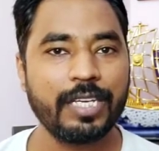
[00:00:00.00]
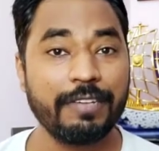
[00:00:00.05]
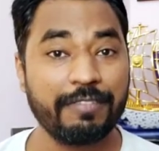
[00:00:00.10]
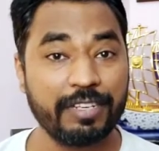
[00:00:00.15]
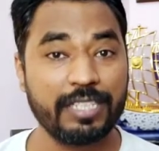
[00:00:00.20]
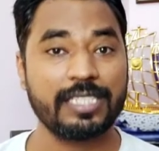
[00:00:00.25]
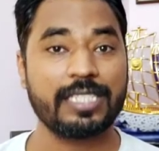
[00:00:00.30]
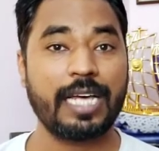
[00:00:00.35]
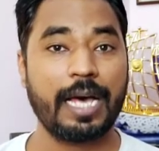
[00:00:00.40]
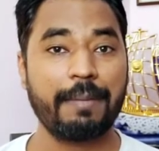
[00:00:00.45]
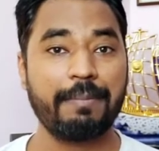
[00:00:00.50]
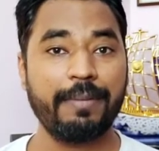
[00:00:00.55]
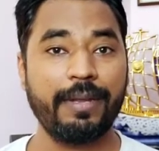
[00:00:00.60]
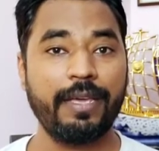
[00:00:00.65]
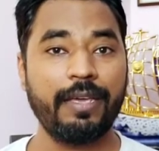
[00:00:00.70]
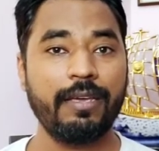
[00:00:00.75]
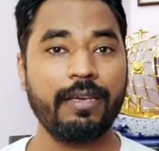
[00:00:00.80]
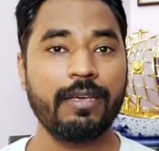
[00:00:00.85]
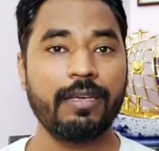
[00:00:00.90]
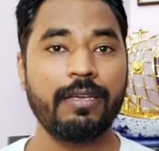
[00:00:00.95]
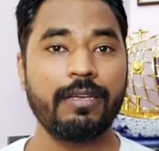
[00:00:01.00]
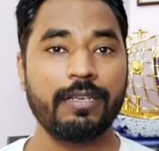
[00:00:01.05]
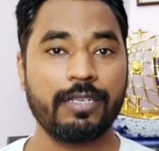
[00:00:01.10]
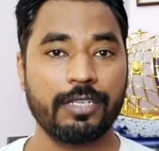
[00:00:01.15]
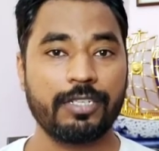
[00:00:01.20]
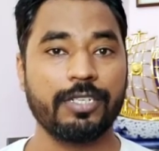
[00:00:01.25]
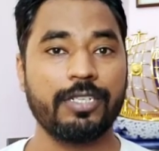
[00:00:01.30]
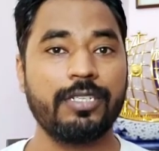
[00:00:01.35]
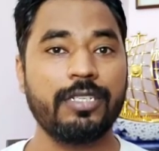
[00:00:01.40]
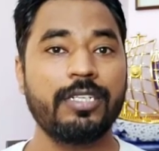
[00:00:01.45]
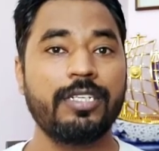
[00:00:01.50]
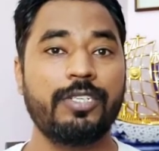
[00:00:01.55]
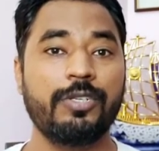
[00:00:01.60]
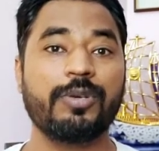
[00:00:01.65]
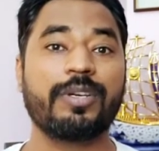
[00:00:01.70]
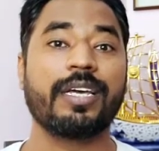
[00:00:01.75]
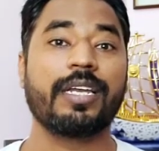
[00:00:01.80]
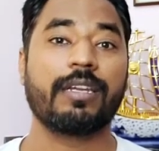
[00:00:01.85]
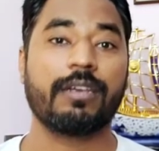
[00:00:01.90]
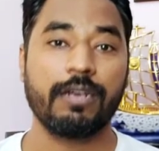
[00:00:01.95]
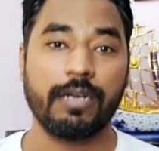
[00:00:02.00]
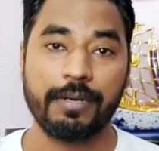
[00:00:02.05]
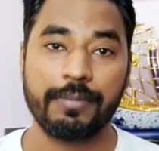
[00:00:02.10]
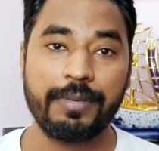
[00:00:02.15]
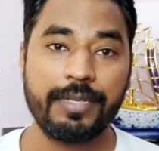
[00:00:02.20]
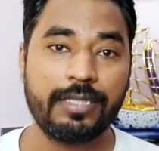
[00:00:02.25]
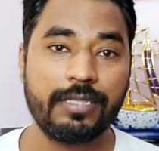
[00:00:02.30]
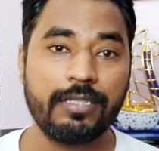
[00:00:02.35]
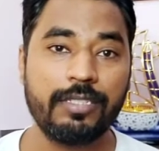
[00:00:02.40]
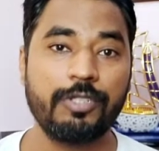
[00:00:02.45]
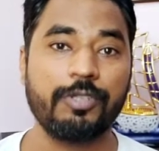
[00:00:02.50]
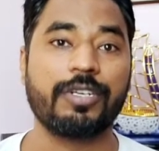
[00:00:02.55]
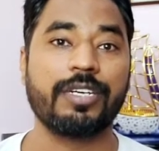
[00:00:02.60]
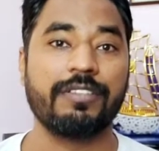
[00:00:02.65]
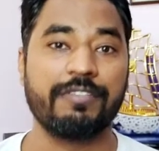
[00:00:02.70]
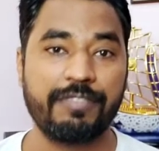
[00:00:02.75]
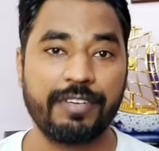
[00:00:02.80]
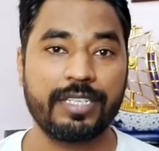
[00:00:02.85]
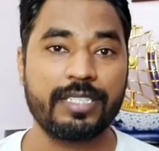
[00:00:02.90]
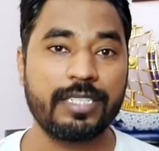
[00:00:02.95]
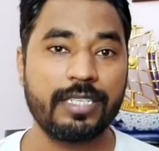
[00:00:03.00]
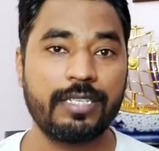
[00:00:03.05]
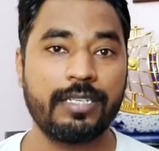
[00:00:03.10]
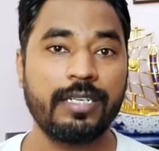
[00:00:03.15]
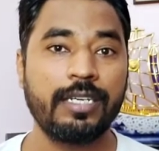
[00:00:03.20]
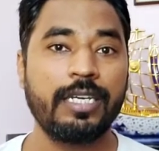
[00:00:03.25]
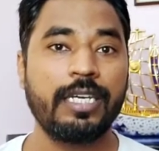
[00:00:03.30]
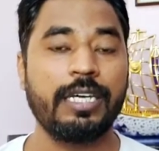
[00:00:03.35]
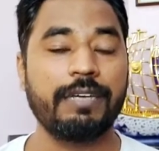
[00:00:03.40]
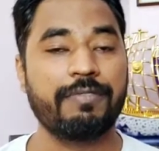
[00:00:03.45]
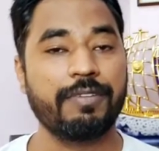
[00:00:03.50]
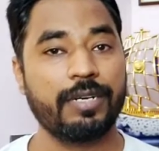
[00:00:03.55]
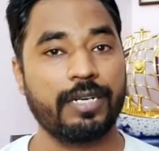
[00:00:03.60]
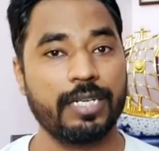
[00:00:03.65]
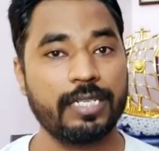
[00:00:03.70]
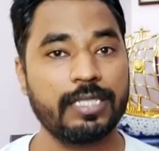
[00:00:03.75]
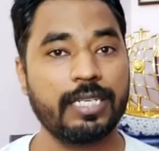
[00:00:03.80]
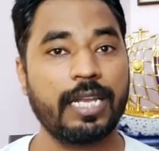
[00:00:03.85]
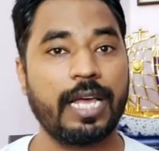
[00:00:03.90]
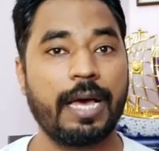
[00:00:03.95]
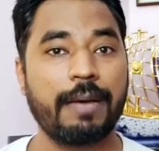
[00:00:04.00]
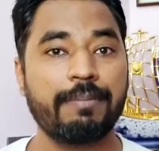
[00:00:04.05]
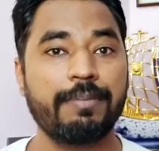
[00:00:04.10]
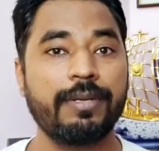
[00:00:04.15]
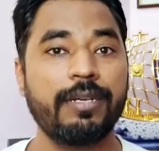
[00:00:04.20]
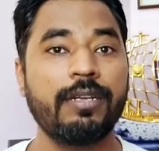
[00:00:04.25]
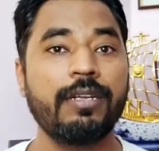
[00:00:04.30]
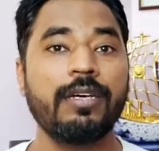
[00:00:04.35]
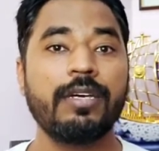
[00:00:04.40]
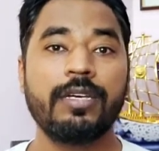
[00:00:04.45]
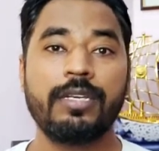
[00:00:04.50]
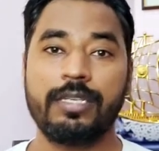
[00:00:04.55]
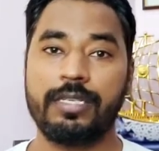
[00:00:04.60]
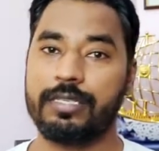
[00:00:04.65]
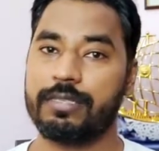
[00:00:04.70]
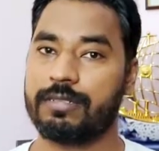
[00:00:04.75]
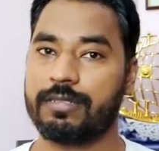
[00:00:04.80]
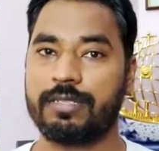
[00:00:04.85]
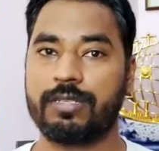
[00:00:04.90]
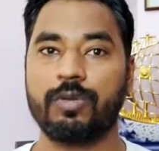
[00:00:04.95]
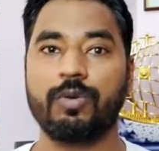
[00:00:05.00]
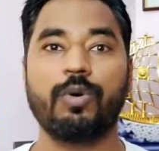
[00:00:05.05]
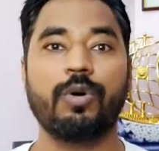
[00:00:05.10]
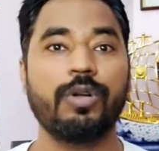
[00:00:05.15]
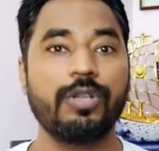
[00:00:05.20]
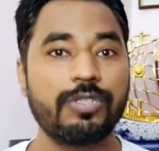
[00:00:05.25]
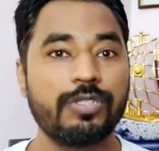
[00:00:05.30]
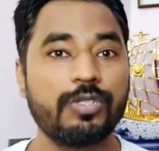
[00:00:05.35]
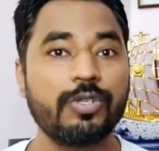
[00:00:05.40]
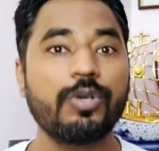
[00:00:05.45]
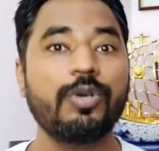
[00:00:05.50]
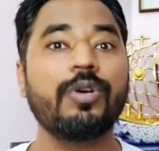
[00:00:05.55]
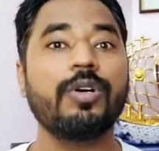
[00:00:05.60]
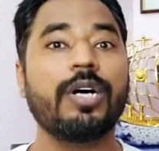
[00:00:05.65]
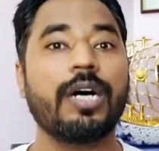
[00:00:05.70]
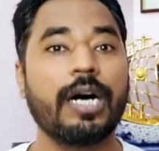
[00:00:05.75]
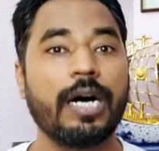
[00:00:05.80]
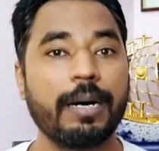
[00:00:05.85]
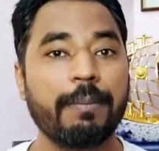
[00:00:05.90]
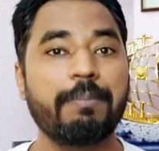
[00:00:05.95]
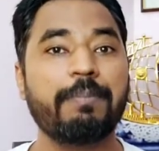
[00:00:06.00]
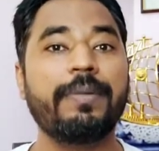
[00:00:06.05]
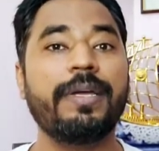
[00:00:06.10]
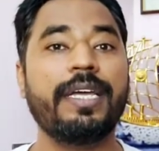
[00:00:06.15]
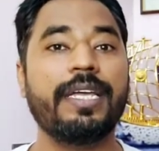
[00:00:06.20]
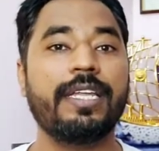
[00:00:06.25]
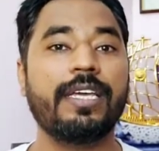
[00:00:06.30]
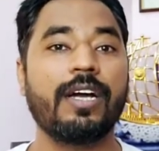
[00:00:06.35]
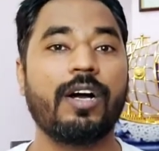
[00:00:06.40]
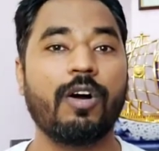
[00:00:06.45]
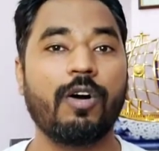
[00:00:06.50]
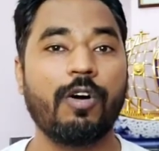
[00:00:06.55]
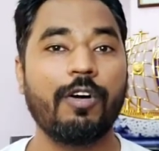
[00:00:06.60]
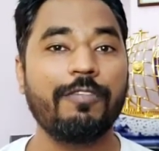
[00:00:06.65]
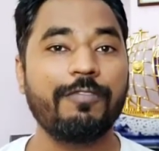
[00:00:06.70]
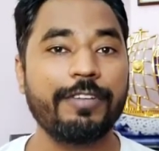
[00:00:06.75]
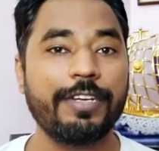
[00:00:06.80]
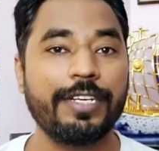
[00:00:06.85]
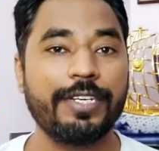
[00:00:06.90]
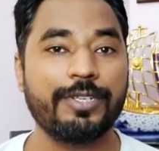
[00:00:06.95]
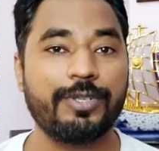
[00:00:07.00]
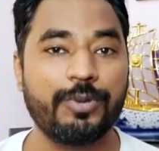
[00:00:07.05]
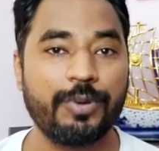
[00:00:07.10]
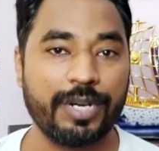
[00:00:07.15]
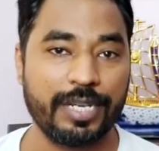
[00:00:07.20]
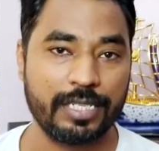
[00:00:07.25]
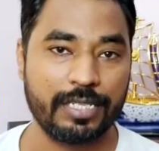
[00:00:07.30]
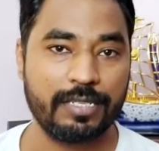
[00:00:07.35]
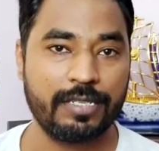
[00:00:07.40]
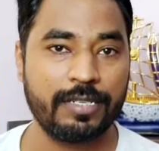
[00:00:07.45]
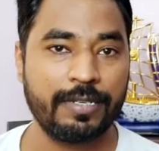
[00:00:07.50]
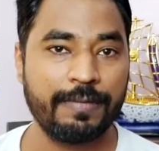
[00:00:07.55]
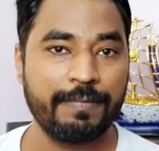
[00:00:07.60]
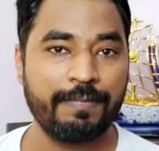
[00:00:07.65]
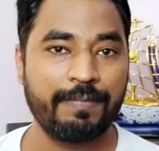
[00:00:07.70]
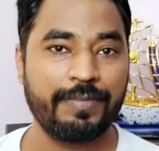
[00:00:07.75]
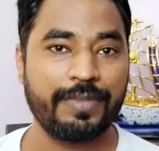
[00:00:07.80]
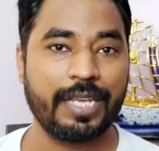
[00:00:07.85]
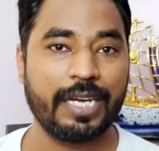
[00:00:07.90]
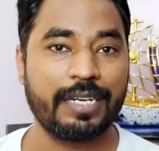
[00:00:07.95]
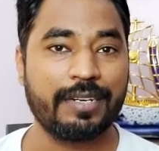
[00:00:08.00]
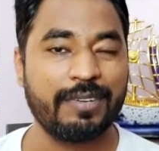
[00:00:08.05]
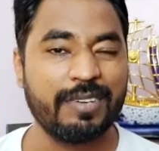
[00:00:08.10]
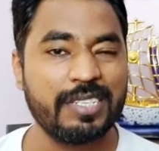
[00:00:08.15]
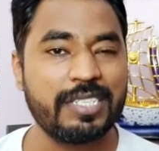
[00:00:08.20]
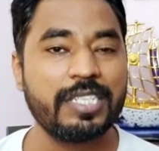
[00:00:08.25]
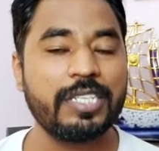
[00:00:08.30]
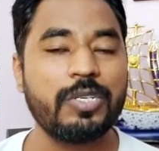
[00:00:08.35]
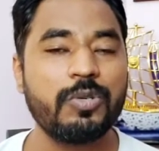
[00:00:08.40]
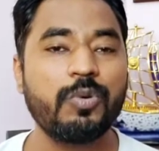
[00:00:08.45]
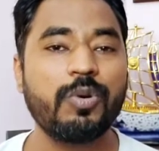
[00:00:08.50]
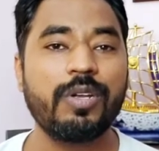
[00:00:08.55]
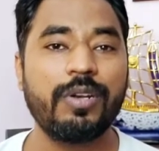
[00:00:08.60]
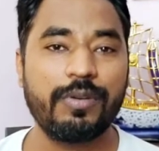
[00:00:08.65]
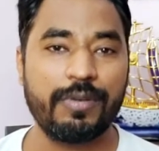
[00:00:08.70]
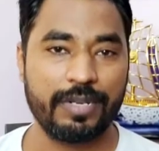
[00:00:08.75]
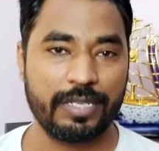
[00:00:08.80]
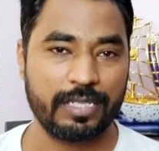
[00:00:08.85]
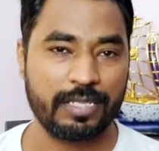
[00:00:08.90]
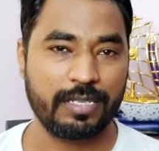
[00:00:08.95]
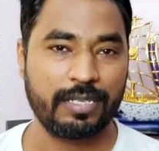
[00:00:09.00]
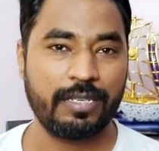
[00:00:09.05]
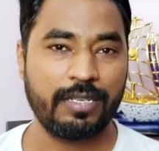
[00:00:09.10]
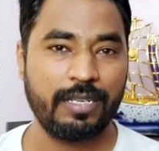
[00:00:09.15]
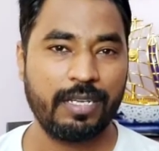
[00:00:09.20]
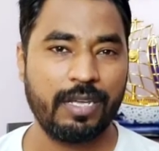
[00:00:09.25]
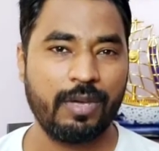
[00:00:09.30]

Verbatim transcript: If it is happening, good, you can curb it, you can fix it. If it doesn't happen, is also an area of interest. That residual risk.